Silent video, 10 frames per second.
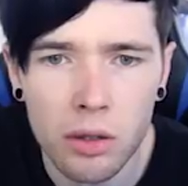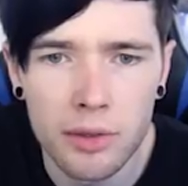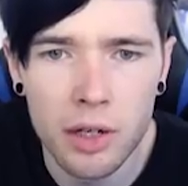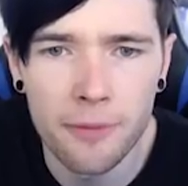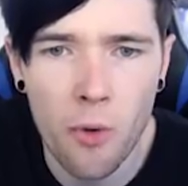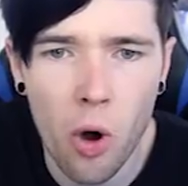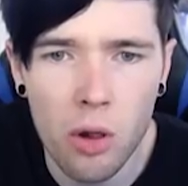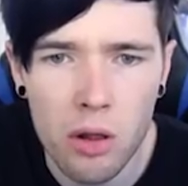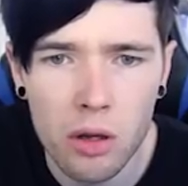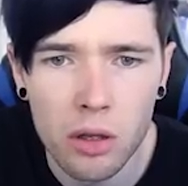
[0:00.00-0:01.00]
Is it going to
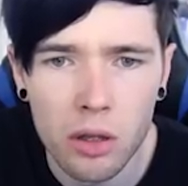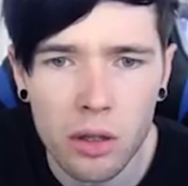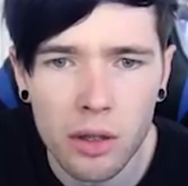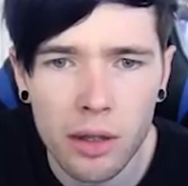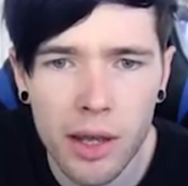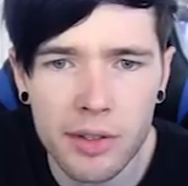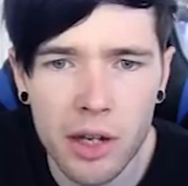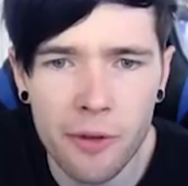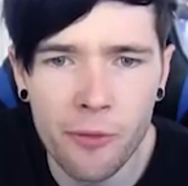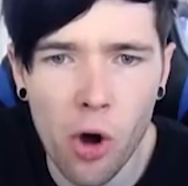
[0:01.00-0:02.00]
fall? Is it
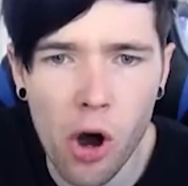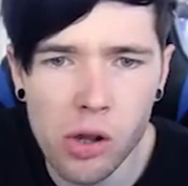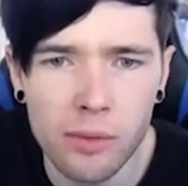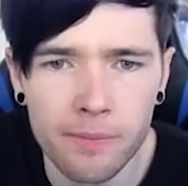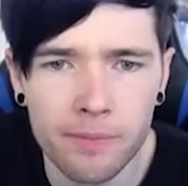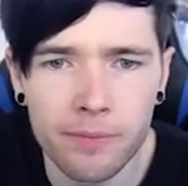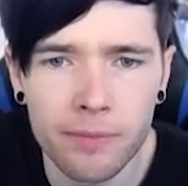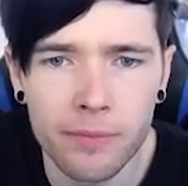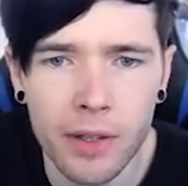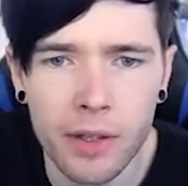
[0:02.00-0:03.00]
going to fall?
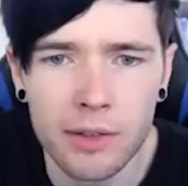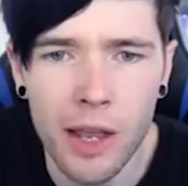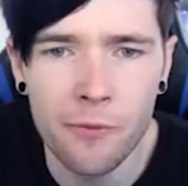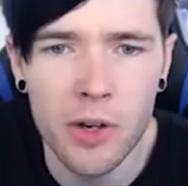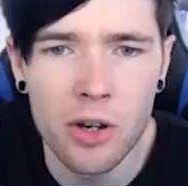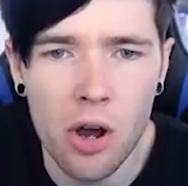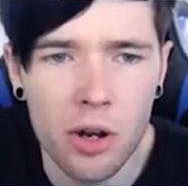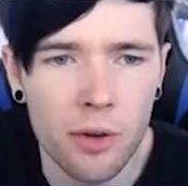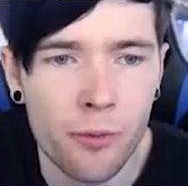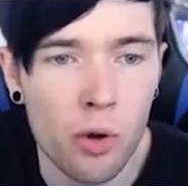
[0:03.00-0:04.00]
It's definitely not
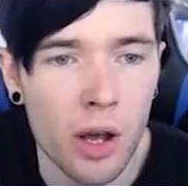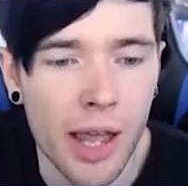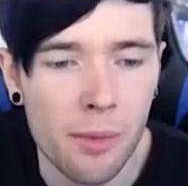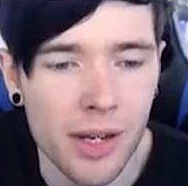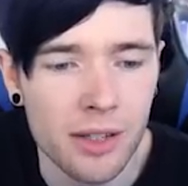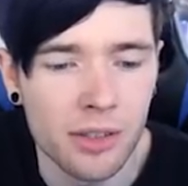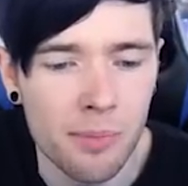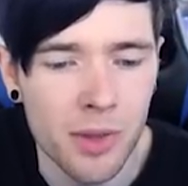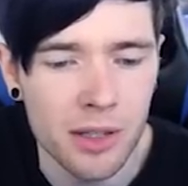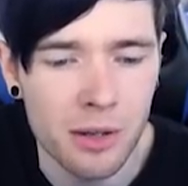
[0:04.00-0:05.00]
going to fall. Okay, we need
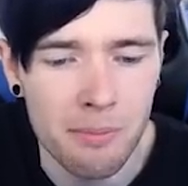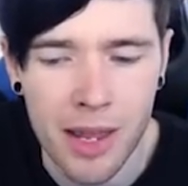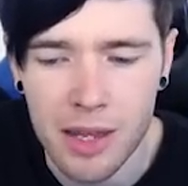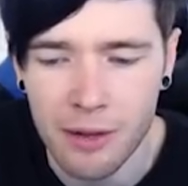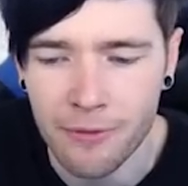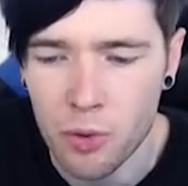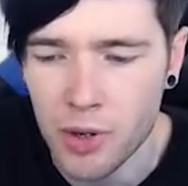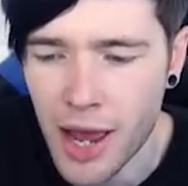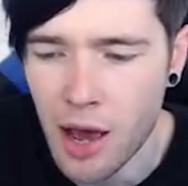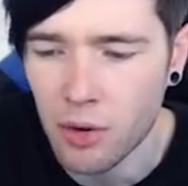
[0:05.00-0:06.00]
something to make it fall
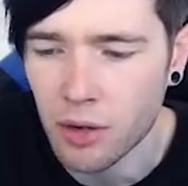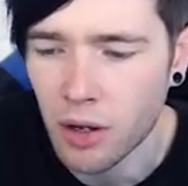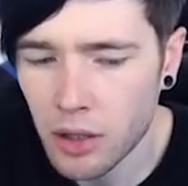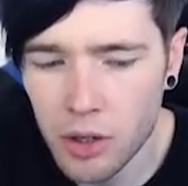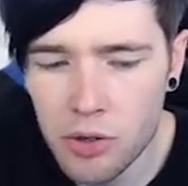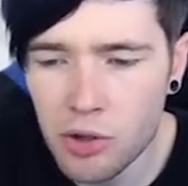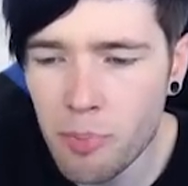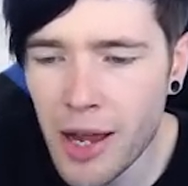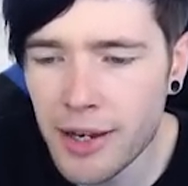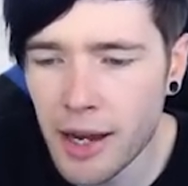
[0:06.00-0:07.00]
down. Can I use your
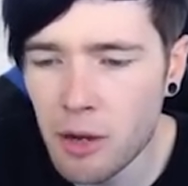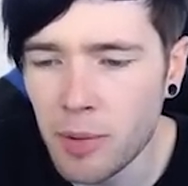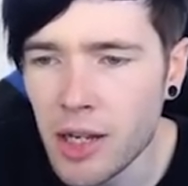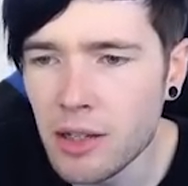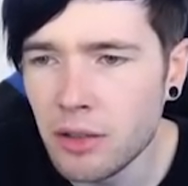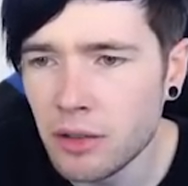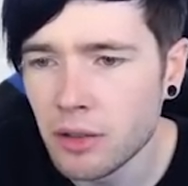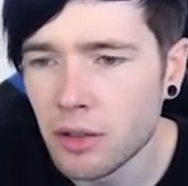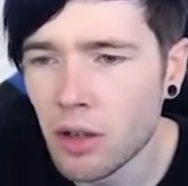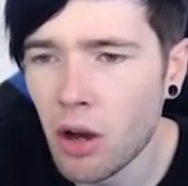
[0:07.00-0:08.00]
bandana,
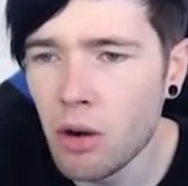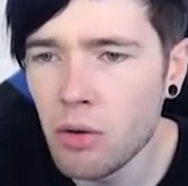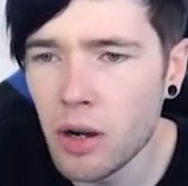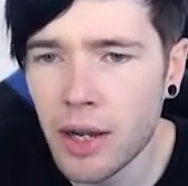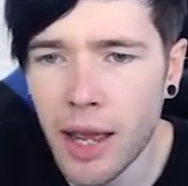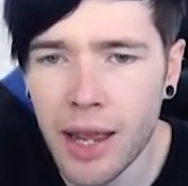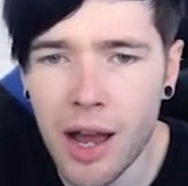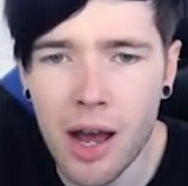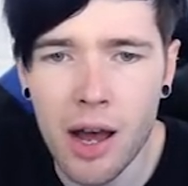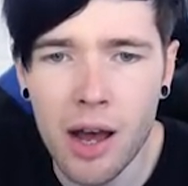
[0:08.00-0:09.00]
please? No? Okay,
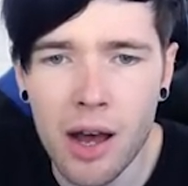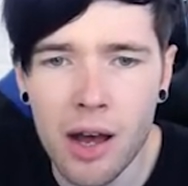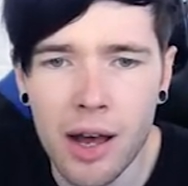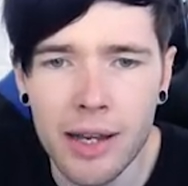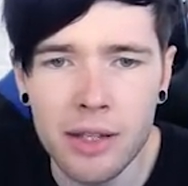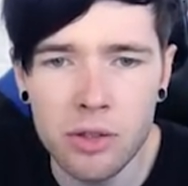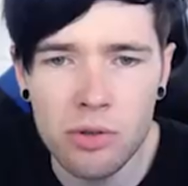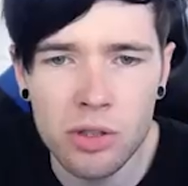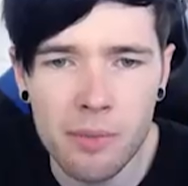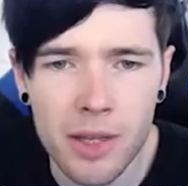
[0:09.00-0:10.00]
uh, I need to
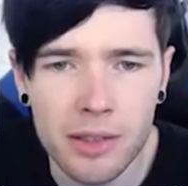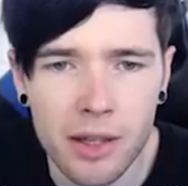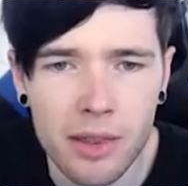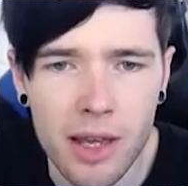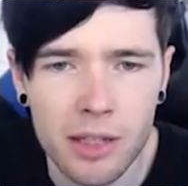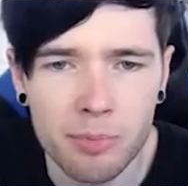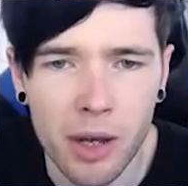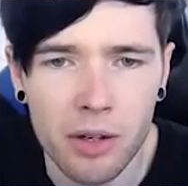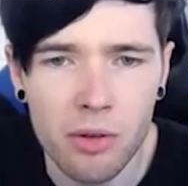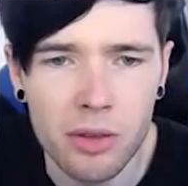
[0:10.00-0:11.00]
do something to this,
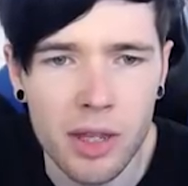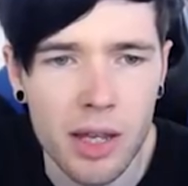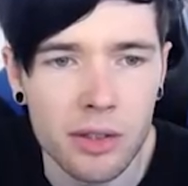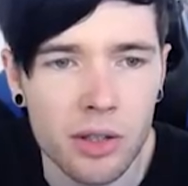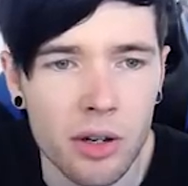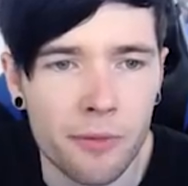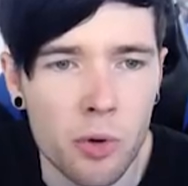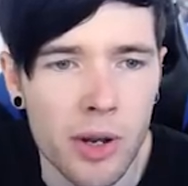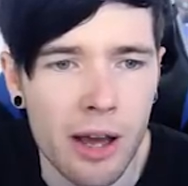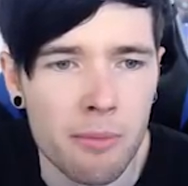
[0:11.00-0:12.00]
but I don't think it's going to
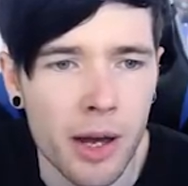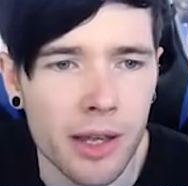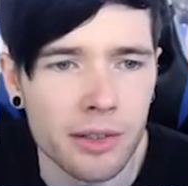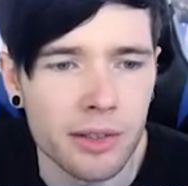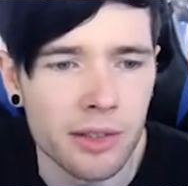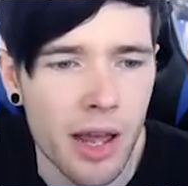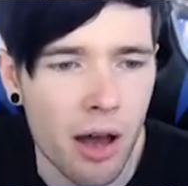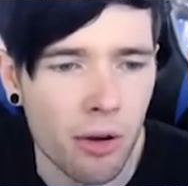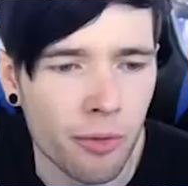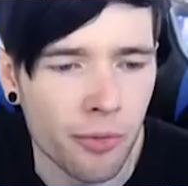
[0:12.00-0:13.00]
fall down by
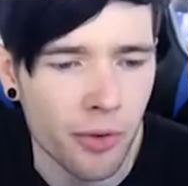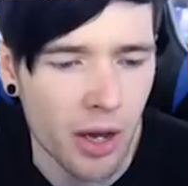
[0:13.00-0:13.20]
itself.